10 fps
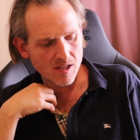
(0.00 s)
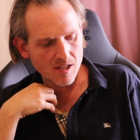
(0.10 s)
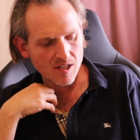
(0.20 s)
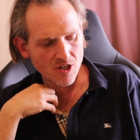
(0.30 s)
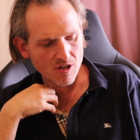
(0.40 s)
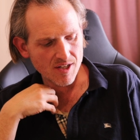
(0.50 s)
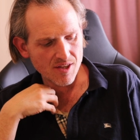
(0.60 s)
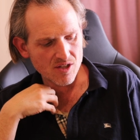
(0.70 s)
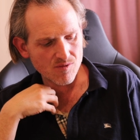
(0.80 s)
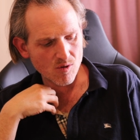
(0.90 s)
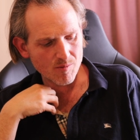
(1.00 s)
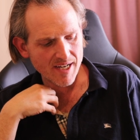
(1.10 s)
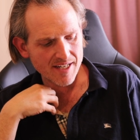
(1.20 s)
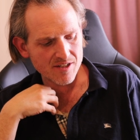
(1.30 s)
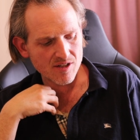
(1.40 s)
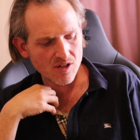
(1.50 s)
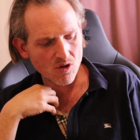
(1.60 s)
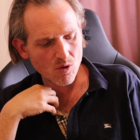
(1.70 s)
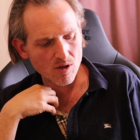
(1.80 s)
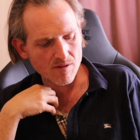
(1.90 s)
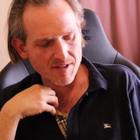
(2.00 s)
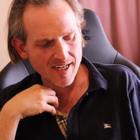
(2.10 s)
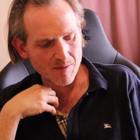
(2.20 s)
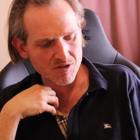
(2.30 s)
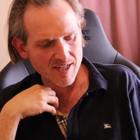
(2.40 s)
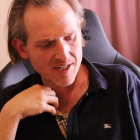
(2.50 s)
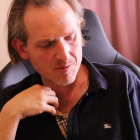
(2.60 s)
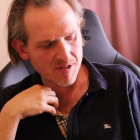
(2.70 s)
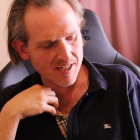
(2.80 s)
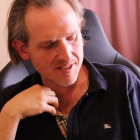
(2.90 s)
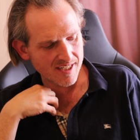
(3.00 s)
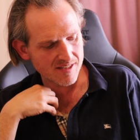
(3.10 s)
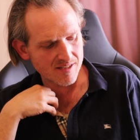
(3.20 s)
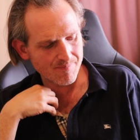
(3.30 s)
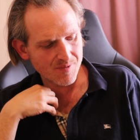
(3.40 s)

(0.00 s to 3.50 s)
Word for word: Here, in this format, is the core of the abstract process.